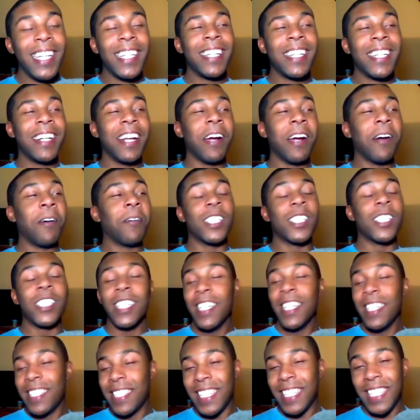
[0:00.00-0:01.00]
you know,
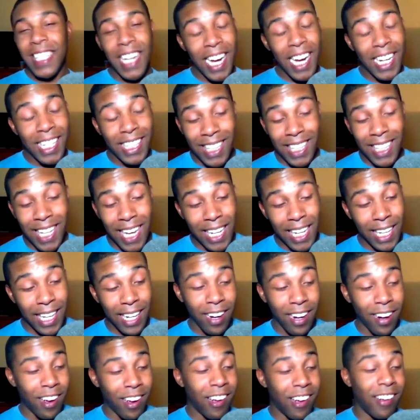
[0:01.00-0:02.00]
she did not like it
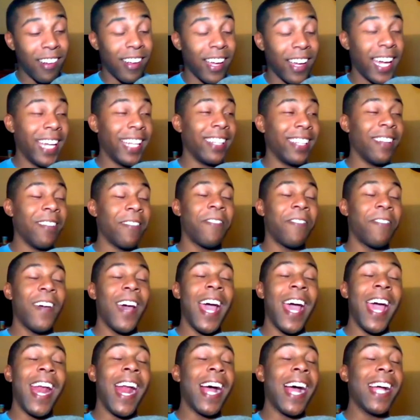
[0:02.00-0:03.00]
at all. And and
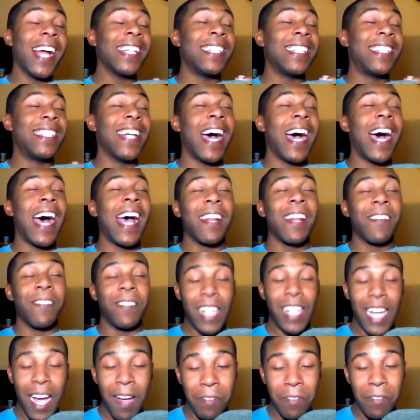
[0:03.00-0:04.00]
I died of
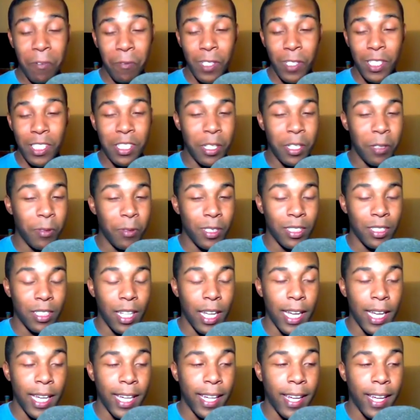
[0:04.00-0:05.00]
laughter when she was
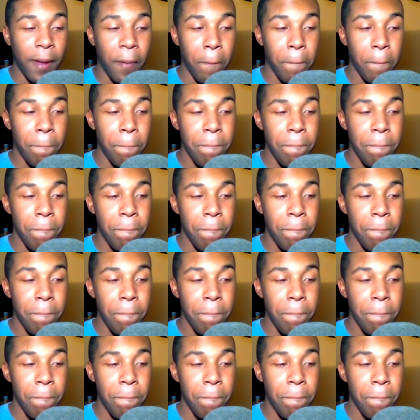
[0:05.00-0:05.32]
like,